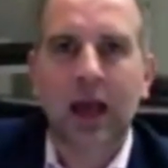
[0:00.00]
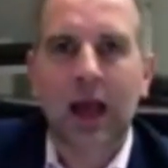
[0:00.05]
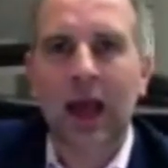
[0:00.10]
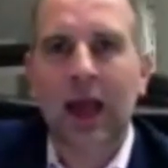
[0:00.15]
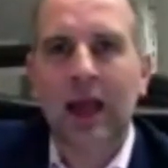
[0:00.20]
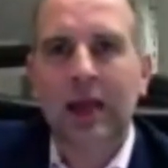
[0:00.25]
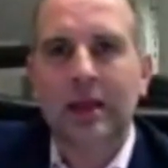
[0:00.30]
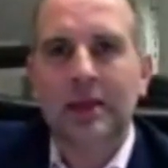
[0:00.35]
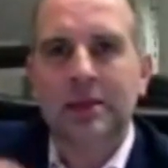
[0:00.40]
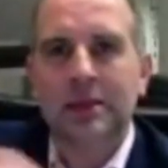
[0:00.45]

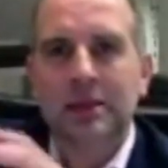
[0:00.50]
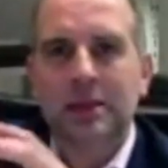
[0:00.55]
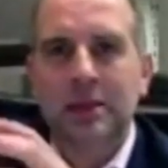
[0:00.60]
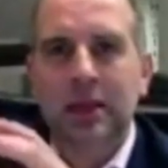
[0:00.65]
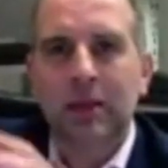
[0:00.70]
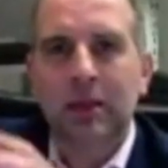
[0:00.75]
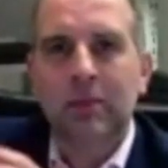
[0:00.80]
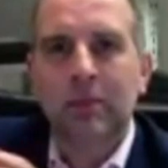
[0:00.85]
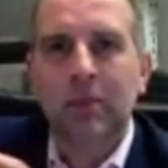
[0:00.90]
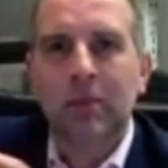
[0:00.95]
And
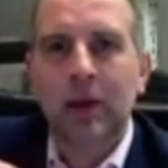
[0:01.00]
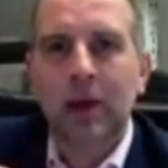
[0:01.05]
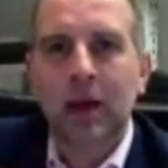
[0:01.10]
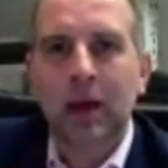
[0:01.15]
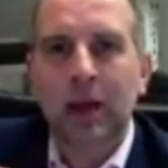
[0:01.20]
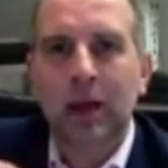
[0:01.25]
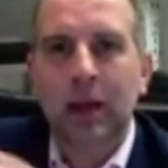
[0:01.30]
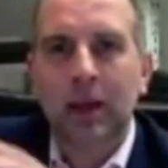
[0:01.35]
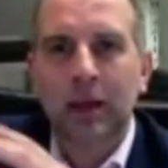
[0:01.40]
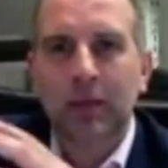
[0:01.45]
some,
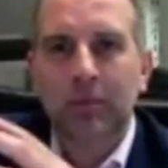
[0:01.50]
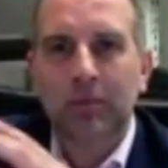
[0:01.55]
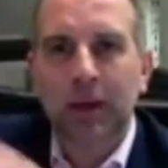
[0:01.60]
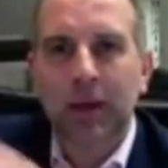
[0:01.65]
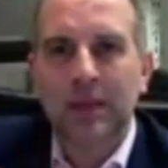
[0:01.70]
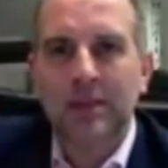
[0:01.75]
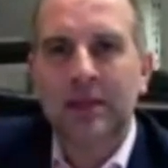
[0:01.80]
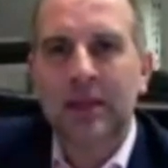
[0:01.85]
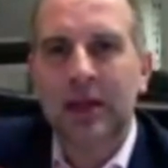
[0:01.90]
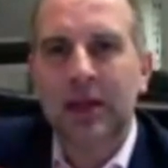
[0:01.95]
and
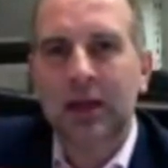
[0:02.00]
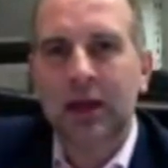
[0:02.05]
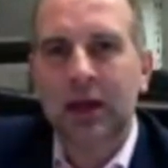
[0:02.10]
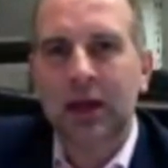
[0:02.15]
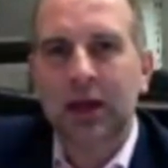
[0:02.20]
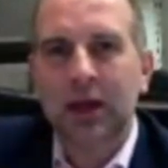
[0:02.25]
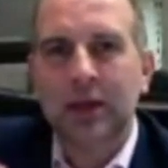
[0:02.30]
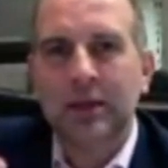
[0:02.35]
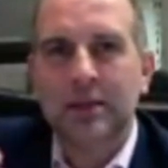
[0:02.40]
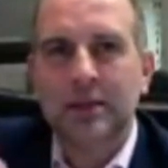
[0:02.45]
basically,
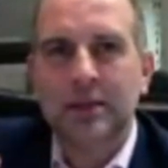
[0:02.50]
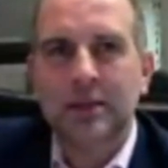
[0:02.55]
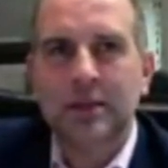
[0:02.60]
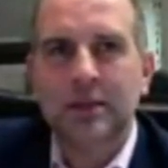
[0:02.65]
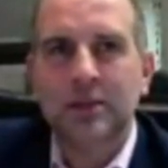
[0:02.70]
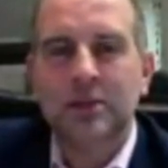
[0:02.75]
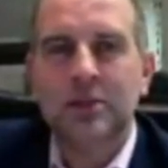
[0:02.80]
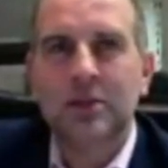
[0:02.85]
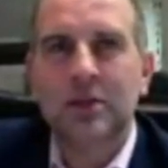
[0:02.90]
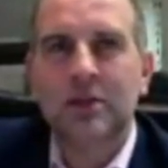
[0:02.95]
I guess,
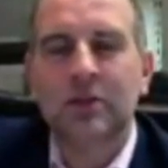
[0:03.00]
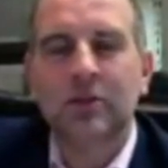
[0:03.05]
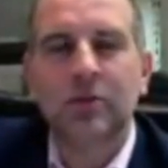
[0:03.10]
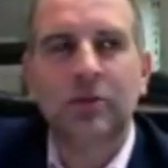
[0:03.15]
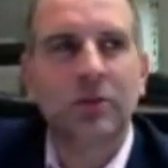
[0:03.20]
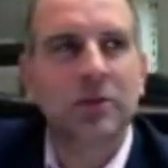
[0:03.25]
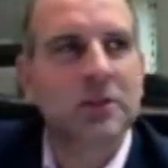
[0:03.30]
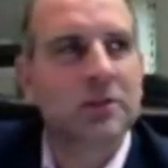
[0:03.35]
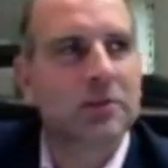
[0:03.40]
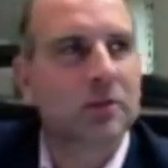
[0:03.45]
the general
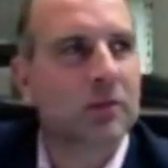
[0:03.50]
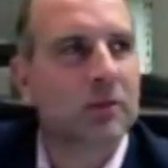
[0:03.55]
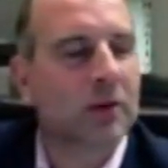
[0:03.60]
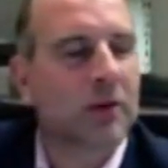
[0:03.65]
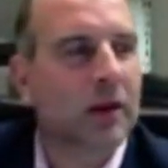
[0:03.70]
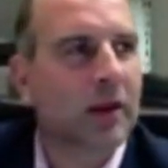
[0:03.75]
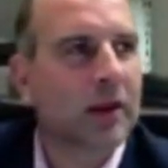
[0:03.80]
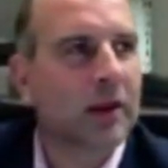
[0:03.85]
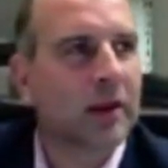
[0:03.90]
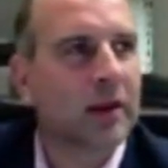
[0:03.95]
principle,
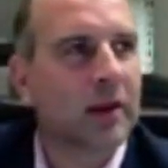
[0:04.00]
